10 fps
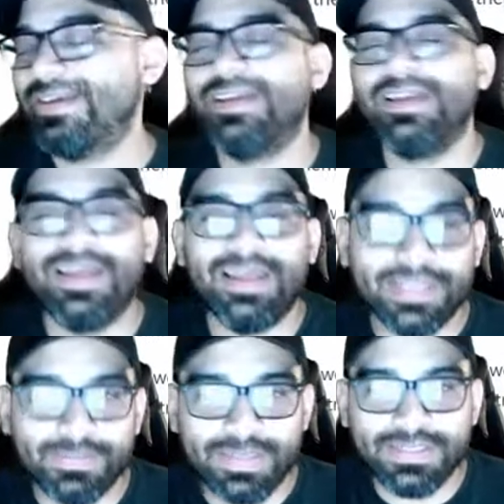And that's
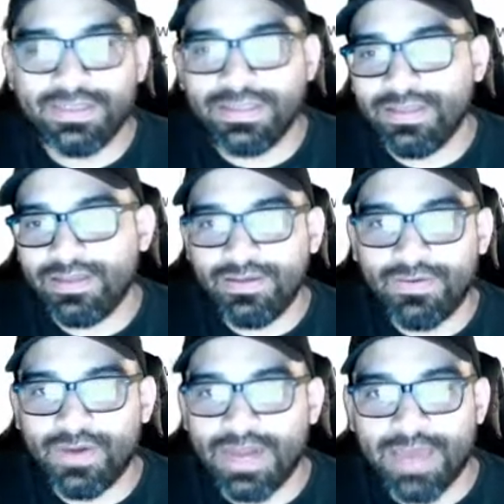basically what
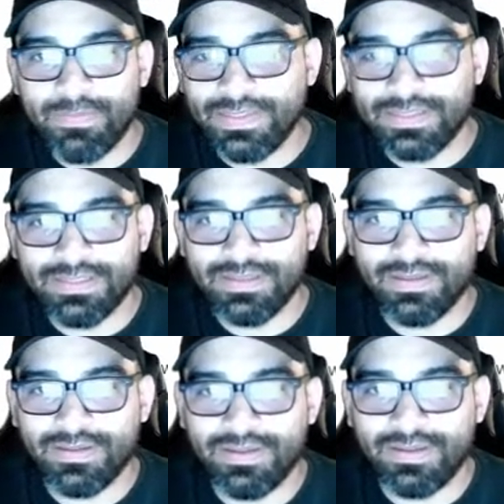happens,
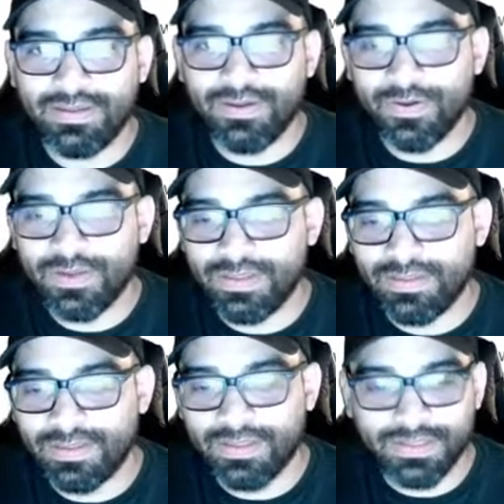you know, in
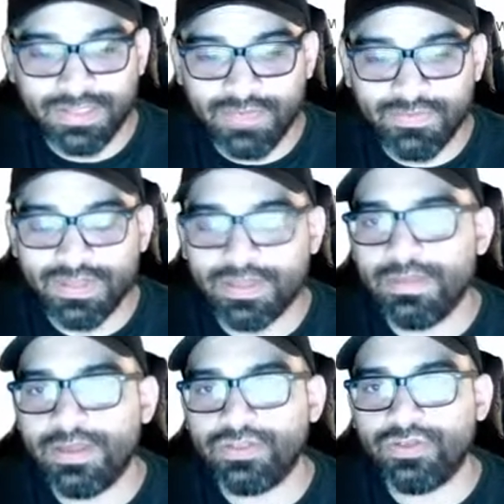the TV, in the
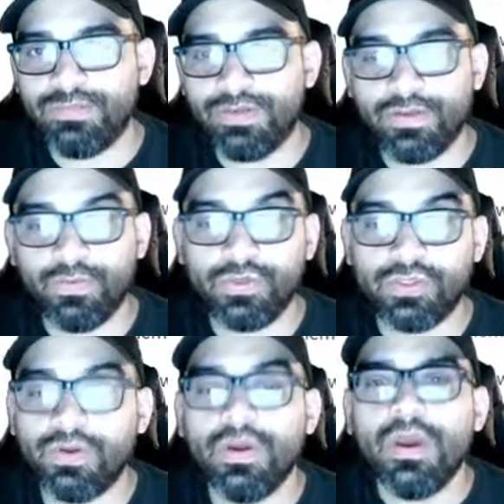mainstream media, when
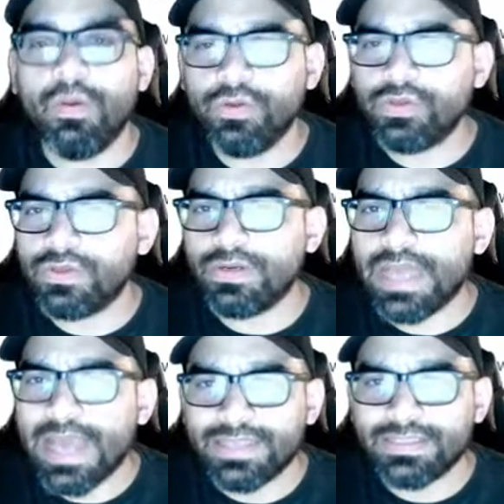you start
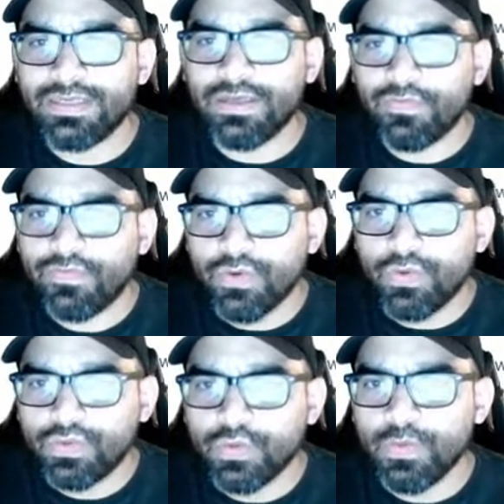asking a few
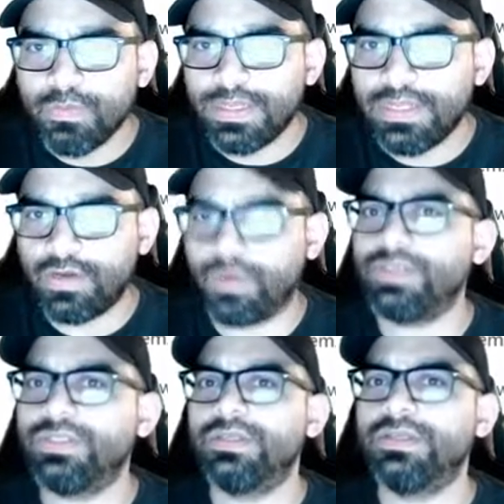too many
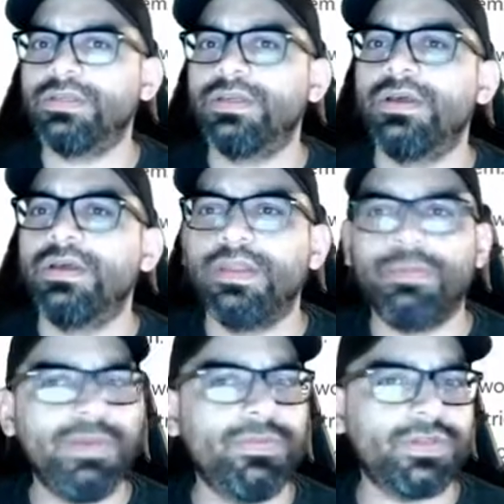questions, then
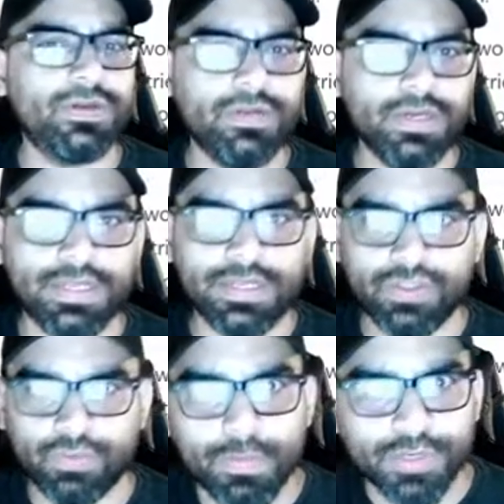people start looking at you.
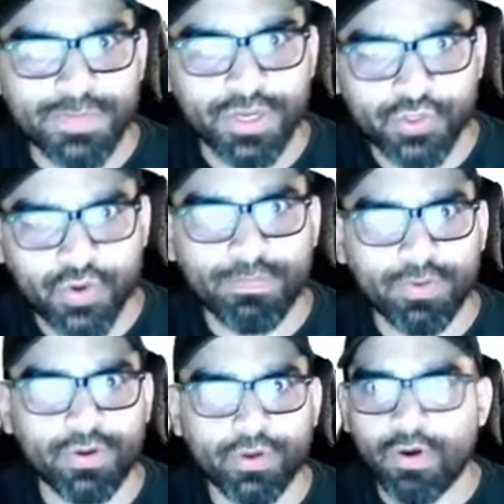You must be a Trumper.
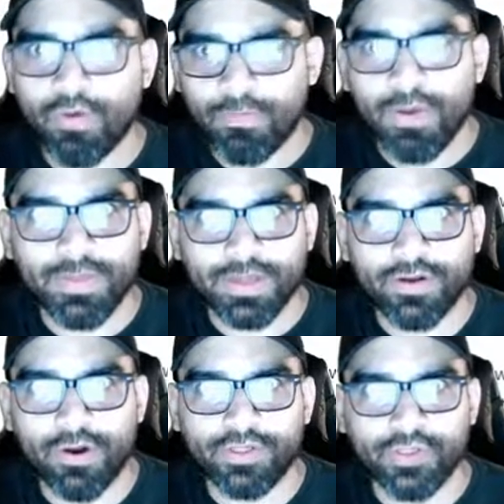You're a Republican,
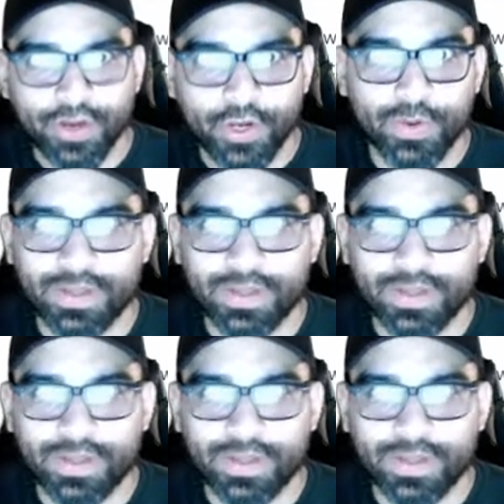aren't you? I knew it.